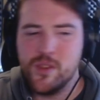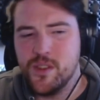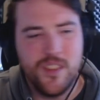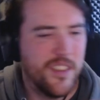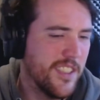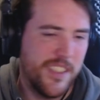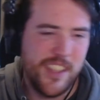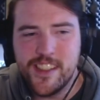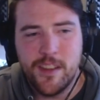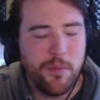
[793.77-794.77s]
The
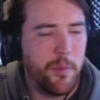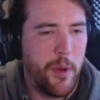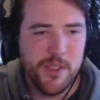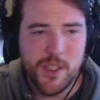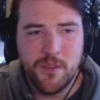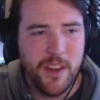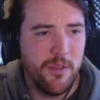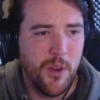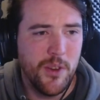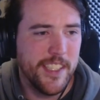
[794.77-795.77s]
citizen proposal, the
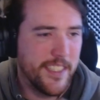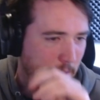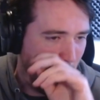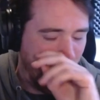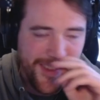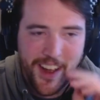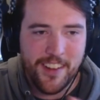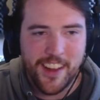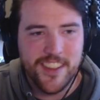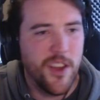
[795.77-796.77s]
re-roll system, I
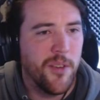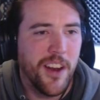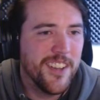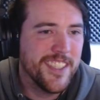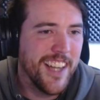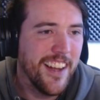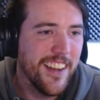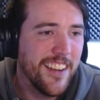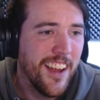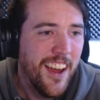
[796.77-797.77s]
like don't understand it.
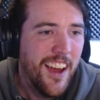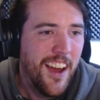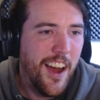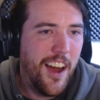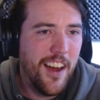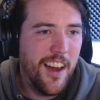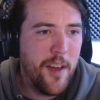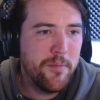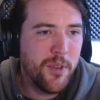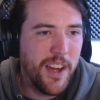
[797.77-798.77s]

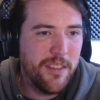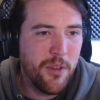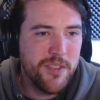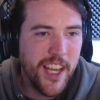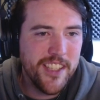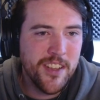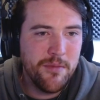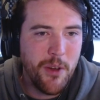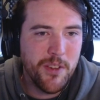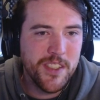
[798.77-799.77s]
Upgrade rotational
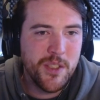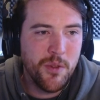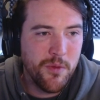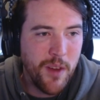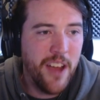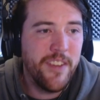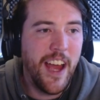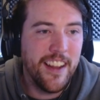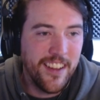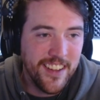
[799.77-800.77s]
motors to arrive
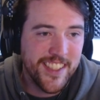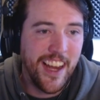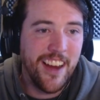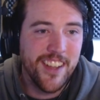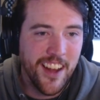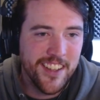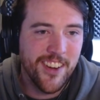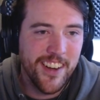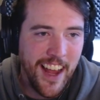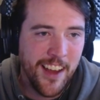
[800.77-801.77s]
at the desired gun
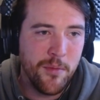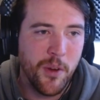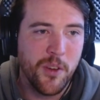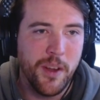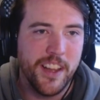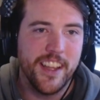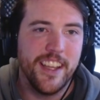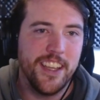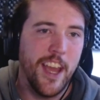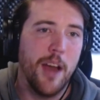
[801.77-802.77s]
turret angle more quickly.
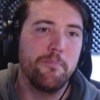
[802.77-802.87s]
Yep.